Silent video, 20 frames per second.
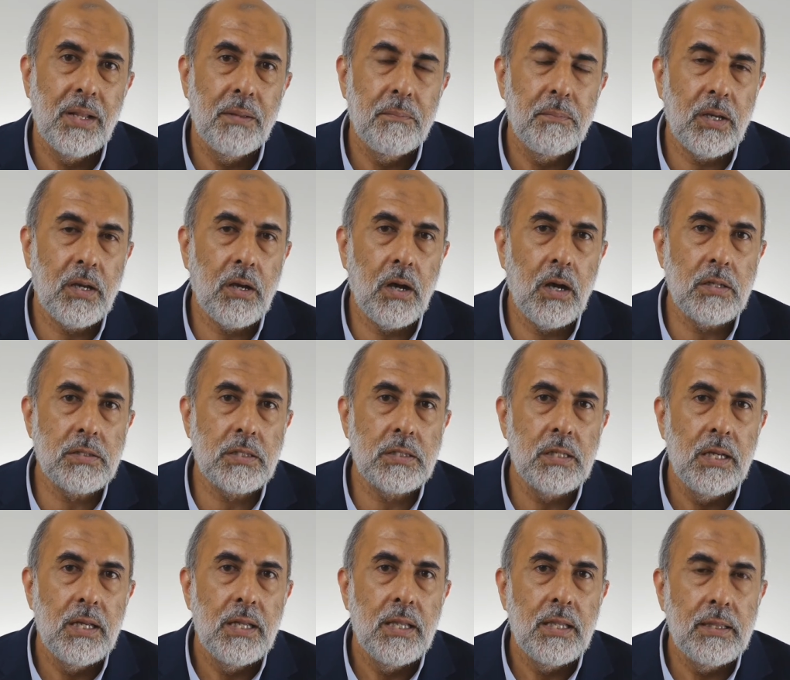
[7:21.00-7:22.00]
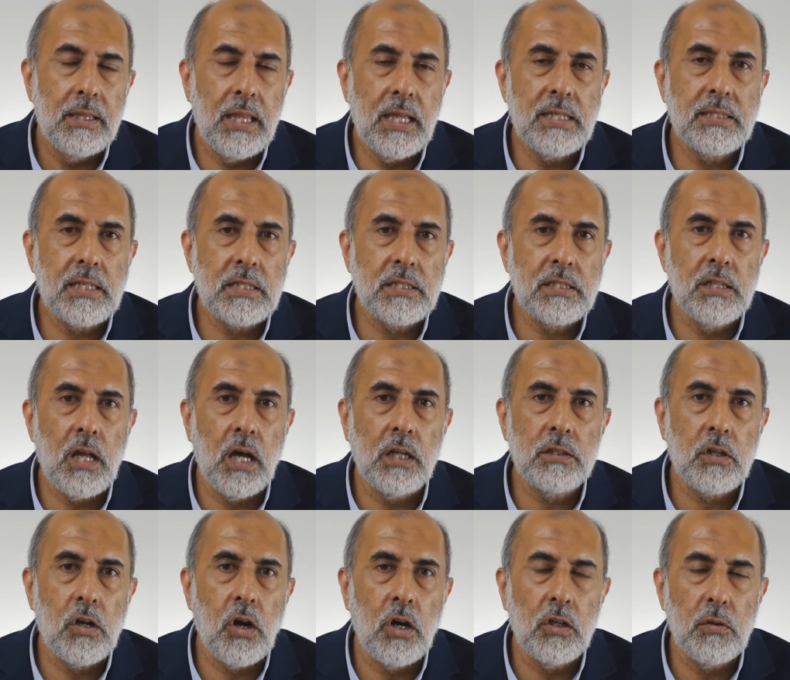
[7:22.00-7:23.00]
Because this is
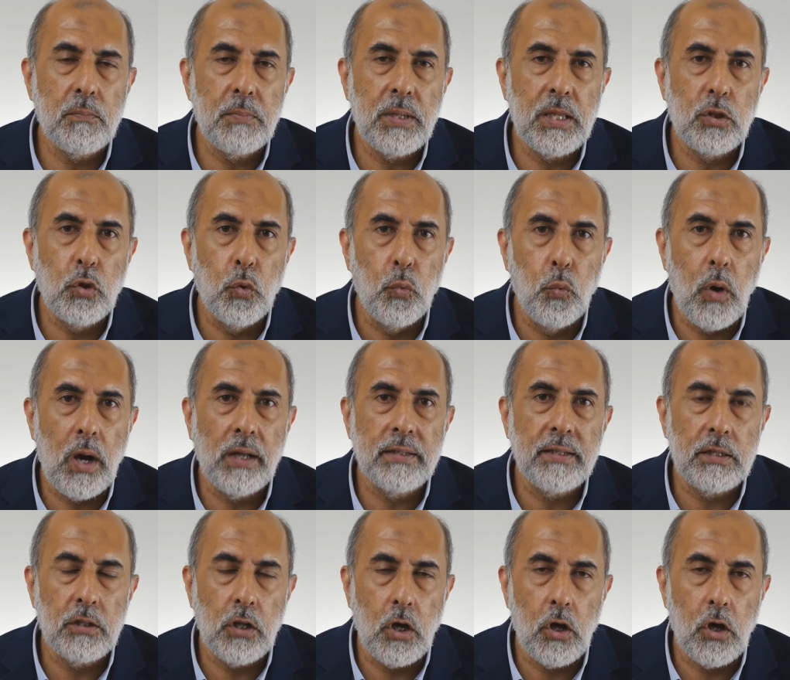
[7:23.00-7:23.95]
not going to be the one and